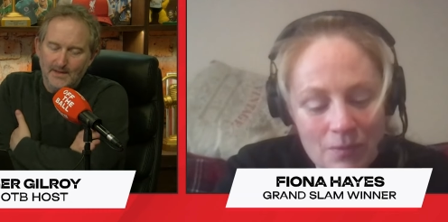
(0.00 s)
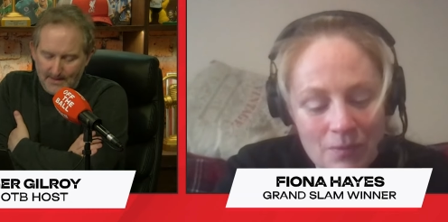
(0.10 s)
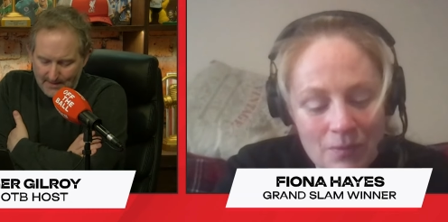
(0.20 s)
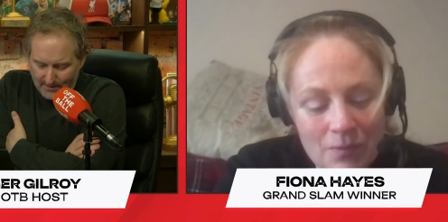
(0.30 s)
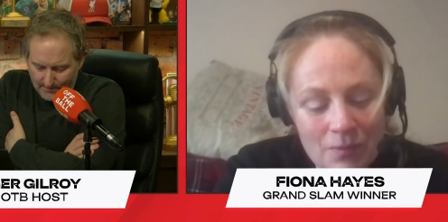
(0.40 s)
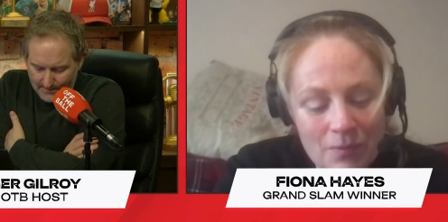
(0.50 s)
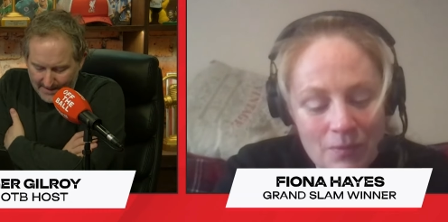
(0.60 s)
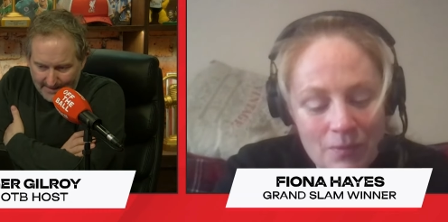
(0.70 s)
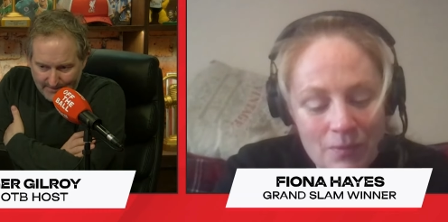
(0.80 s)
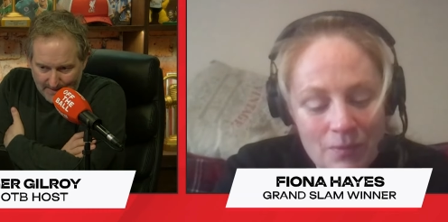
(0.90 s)
Speaker 1: or
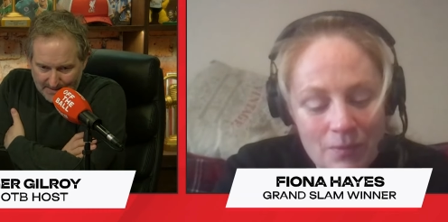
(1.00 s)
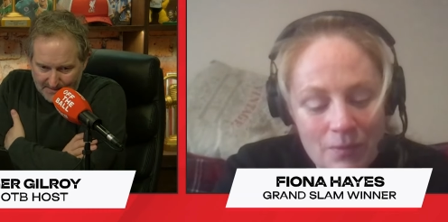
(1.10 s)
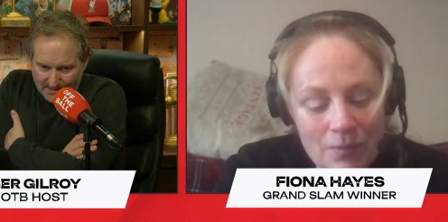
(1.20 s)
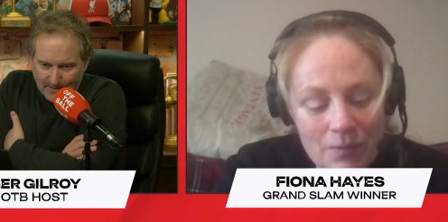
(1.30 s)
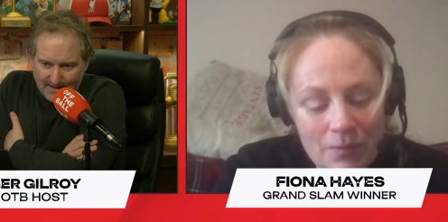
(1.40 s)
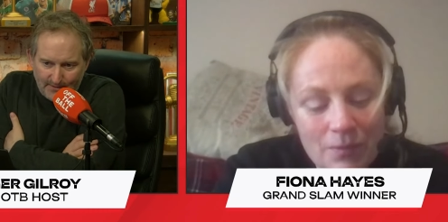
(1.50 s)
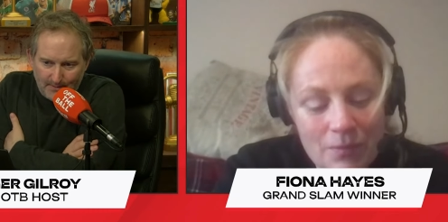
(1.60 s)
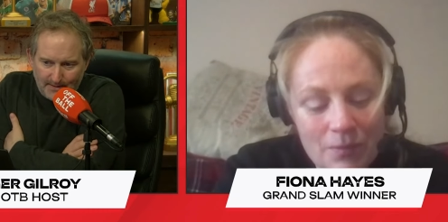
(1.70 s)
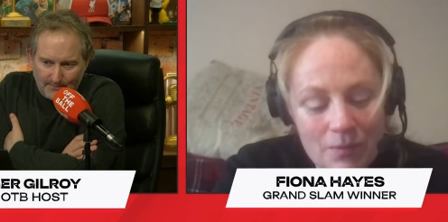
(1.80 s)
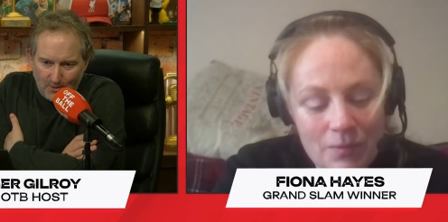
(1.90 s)
many of the best players playing for them
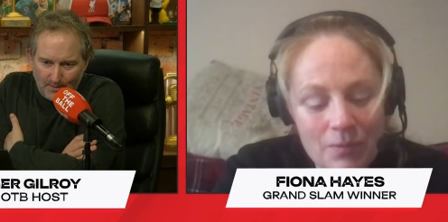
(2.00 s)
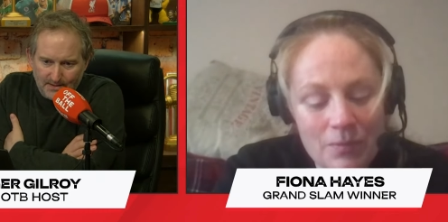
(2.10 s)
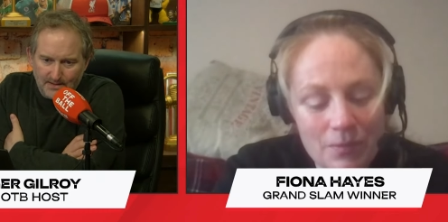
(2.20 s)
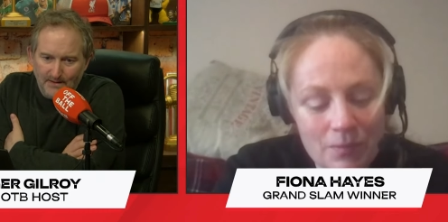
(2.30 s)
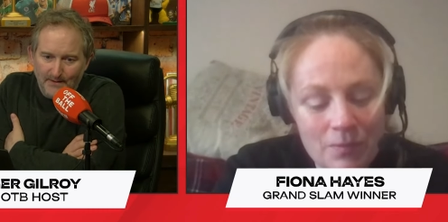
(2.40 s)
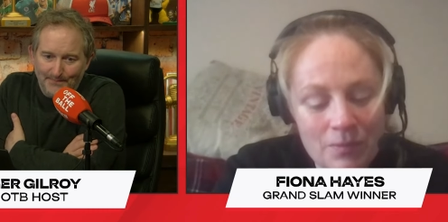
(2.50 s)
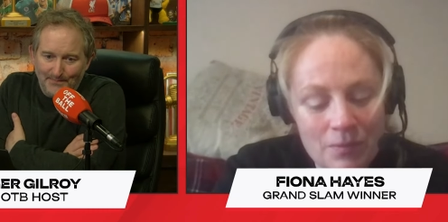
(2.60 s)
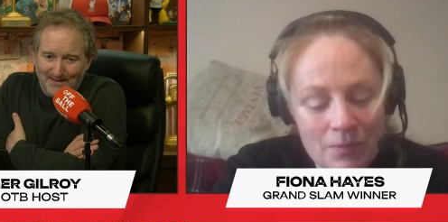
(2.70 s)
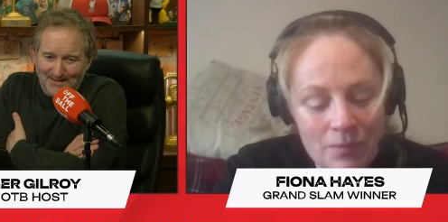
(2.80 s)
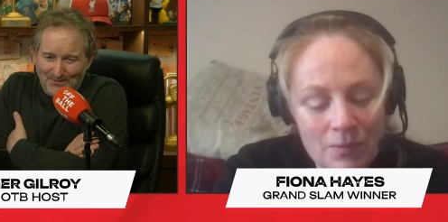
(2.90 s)
at the moment, mm.
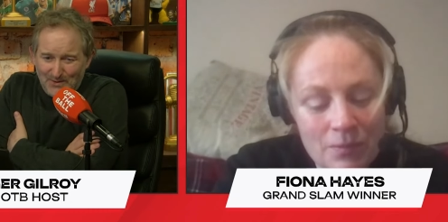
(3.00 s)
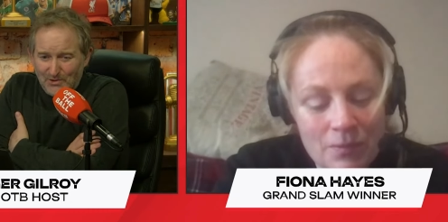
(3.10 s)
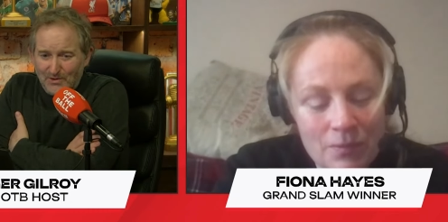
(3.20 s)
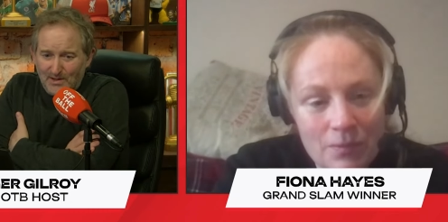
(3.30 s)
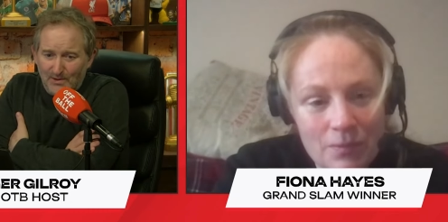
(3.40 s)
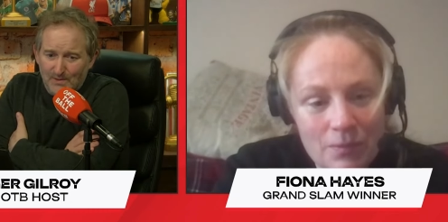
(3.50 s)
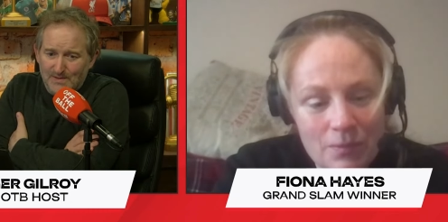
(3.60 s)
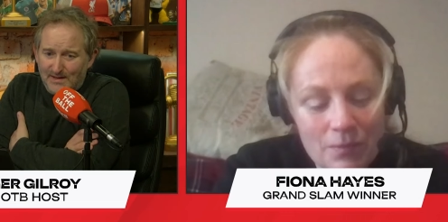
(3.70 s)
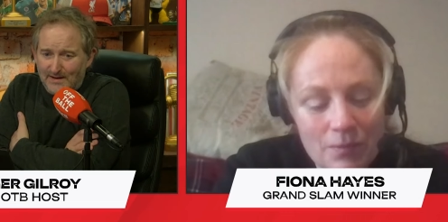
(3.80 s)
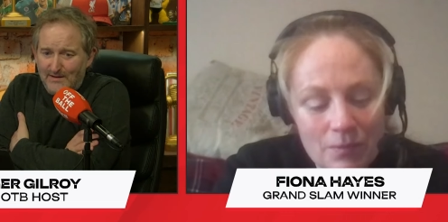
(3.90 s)
we shouldn't lose
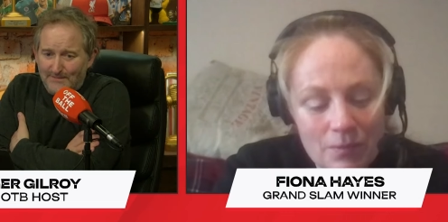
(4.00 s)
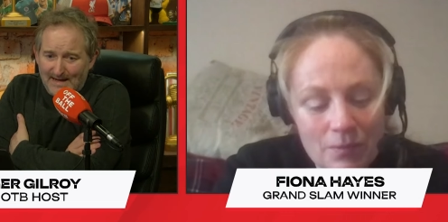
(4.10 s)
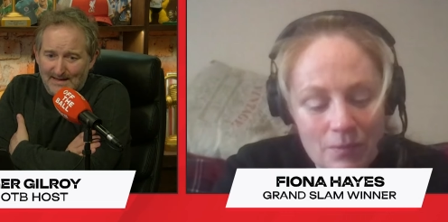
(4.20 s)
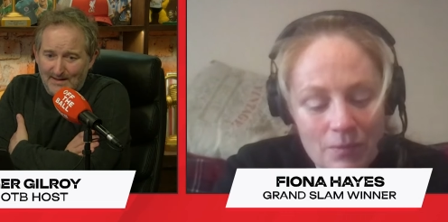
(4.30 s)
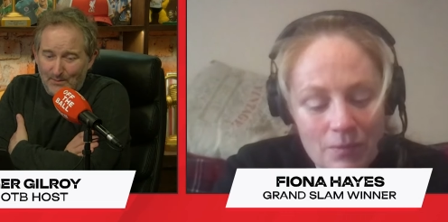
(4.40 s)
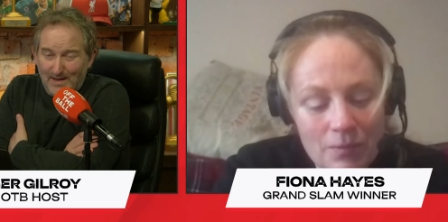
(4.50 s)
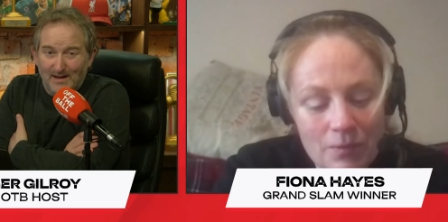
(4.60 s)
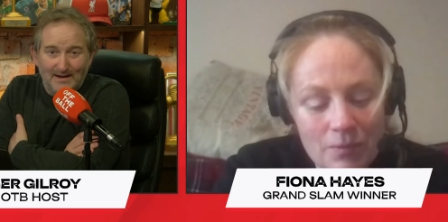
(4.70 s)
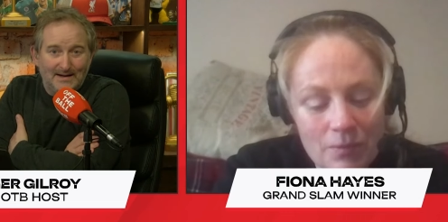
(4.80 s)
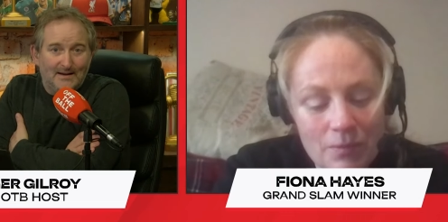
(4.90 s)
sight of the fact that we
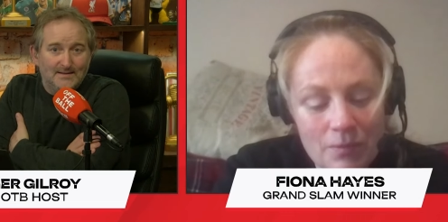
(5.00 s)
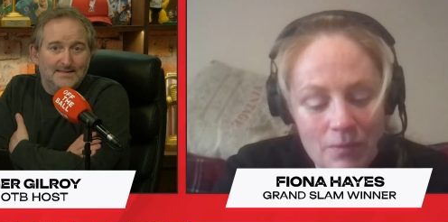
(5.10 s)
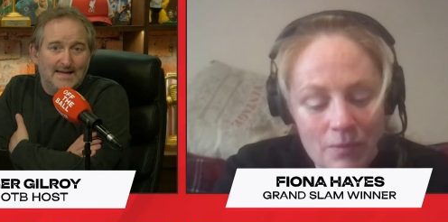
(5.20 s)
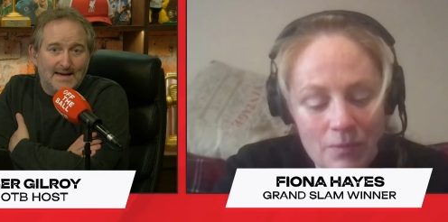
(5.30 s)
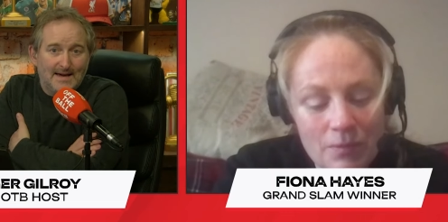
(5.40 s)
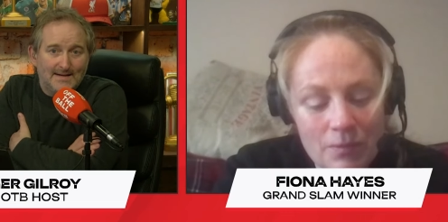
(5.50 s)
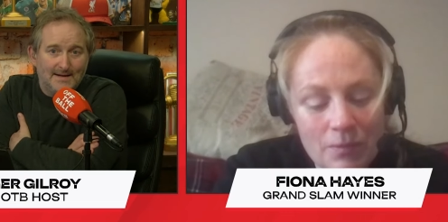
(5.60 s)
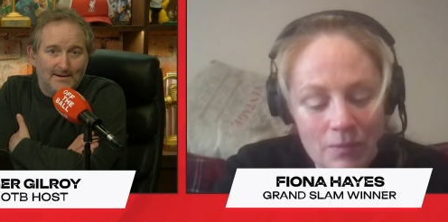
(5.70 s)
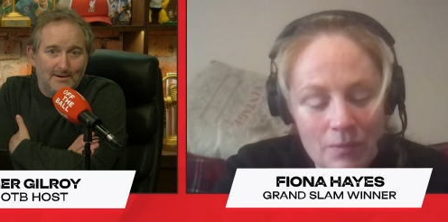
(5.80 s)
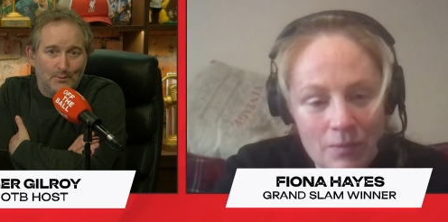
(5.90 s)
kind of lost a decade
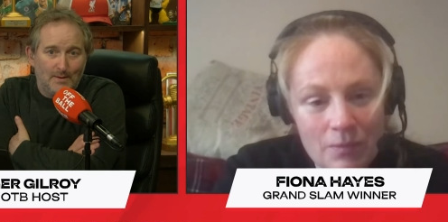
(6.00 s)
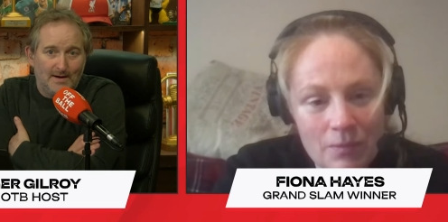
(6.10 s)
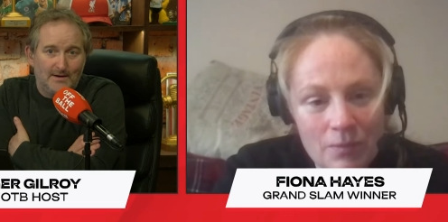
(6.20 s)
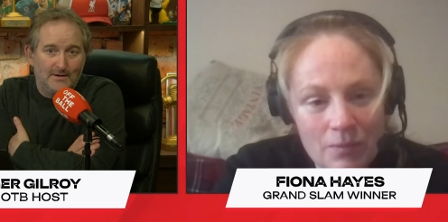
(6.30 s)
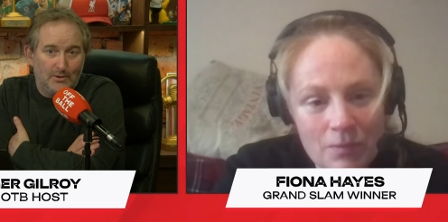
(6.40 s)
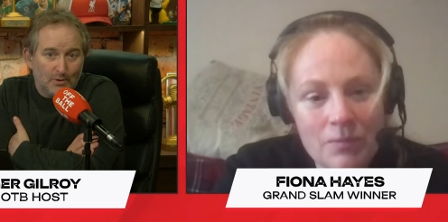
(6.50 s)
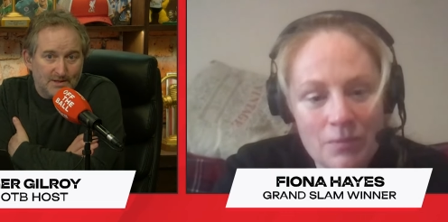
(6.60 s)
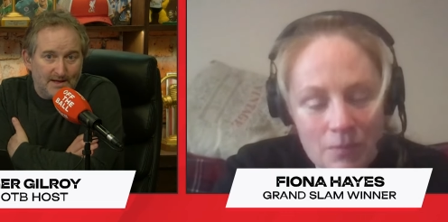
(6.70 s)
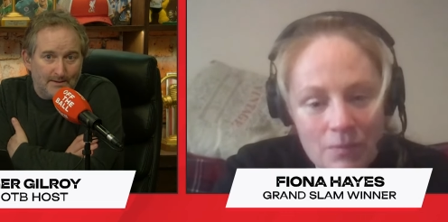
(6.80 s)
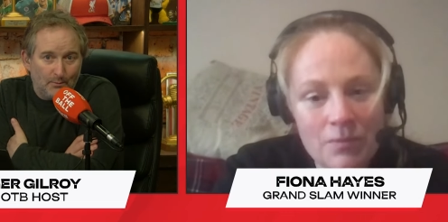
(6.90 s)
here where your
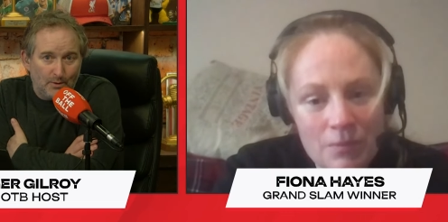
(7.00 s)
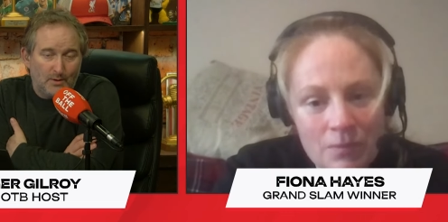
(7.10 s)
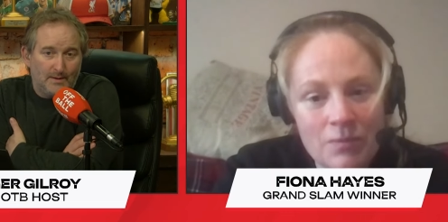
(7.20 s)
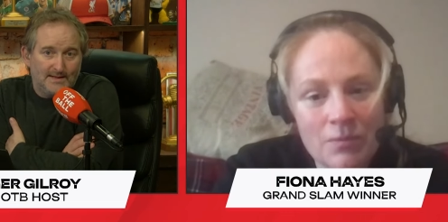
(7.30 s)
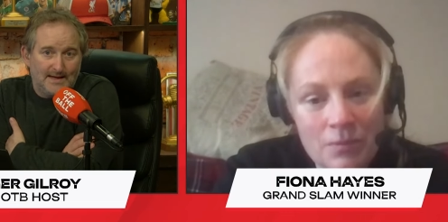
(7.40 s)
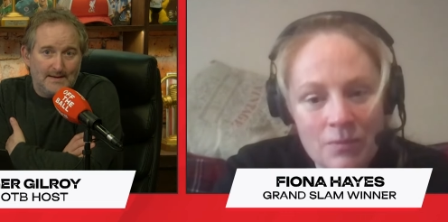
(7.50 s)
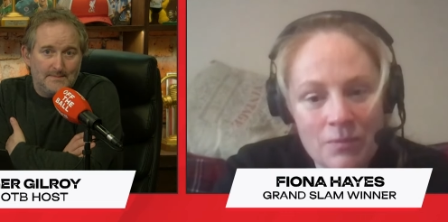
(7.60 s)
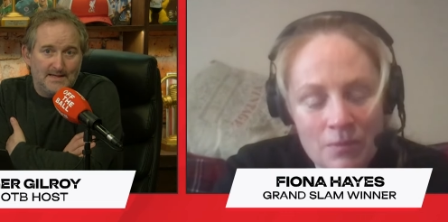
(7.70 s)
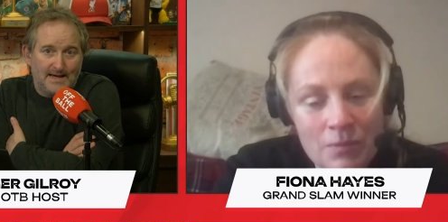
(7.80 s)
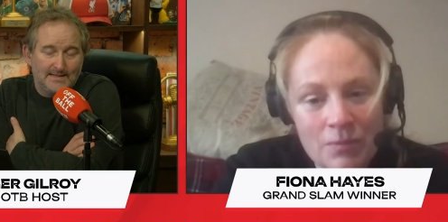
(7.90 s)
team would go into
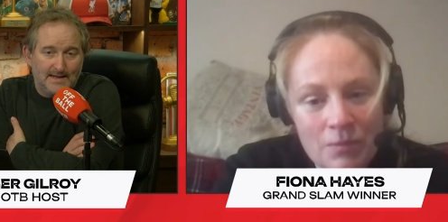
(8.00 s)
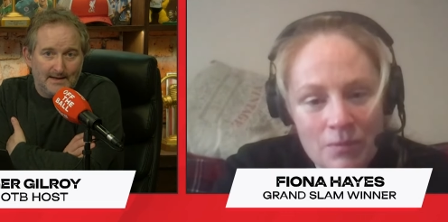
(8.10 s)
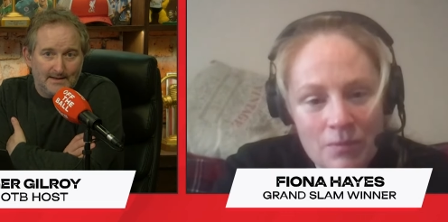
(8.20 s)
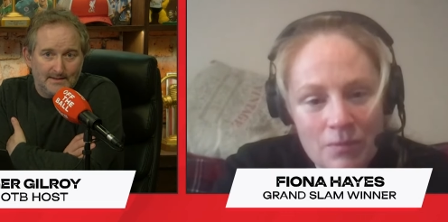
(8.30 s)
games against England